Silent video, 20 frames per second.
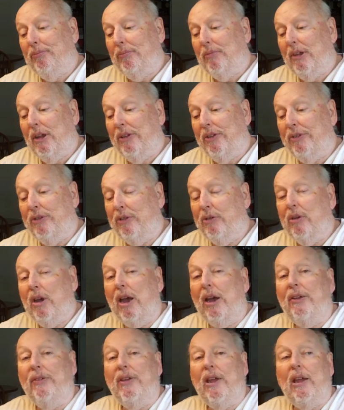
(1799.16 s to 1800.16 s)
So you
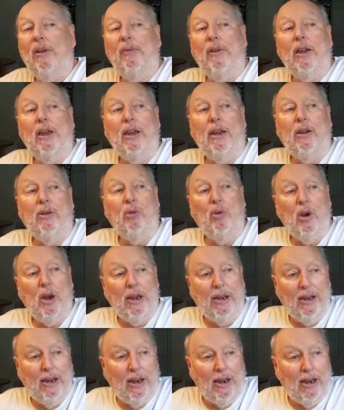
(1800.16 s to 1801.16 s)
guys have a
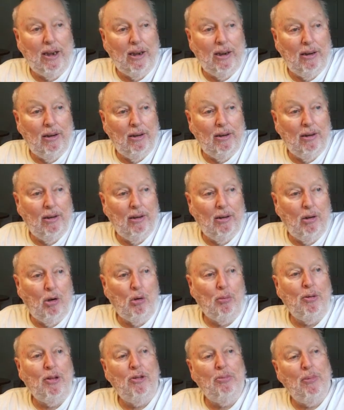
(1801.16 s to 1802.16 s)
great day.
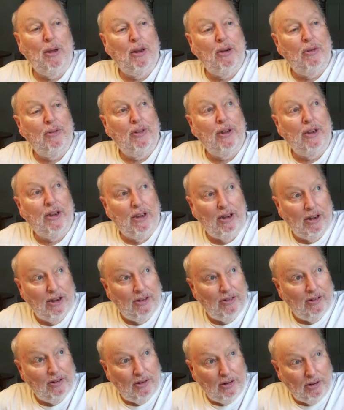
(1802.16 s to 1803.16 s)
Hope it's better than it
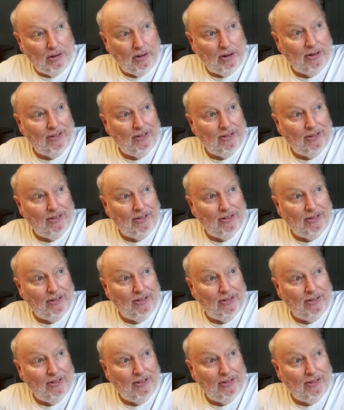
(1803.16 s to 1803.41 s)
is here.